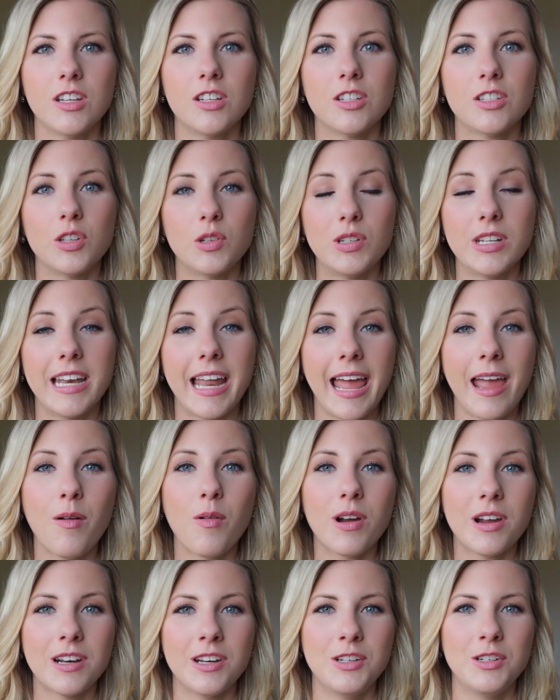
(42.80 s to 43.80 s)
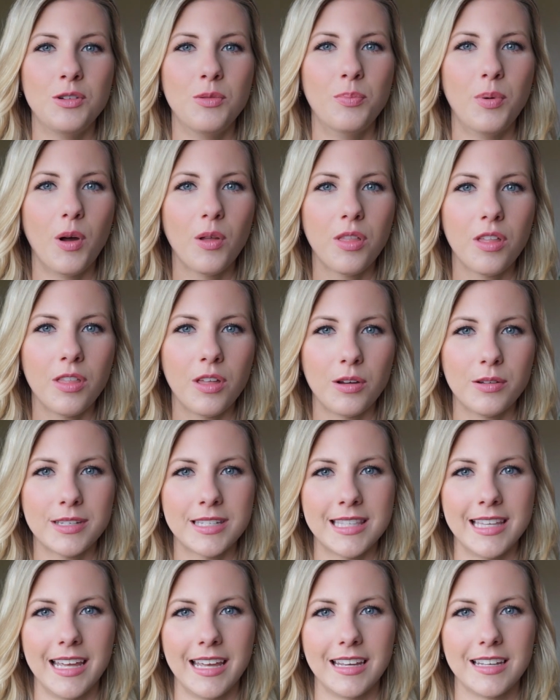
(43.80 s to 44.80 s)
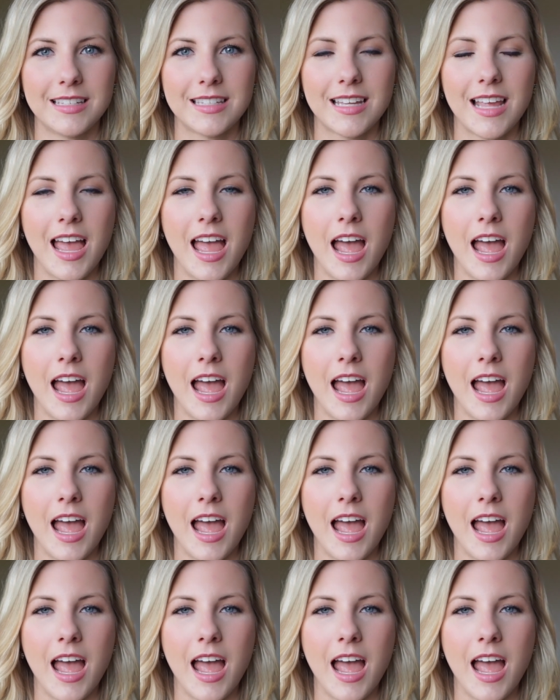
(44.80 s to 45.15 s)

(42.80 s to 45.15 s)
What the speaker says: So today we're gonna do both of those things.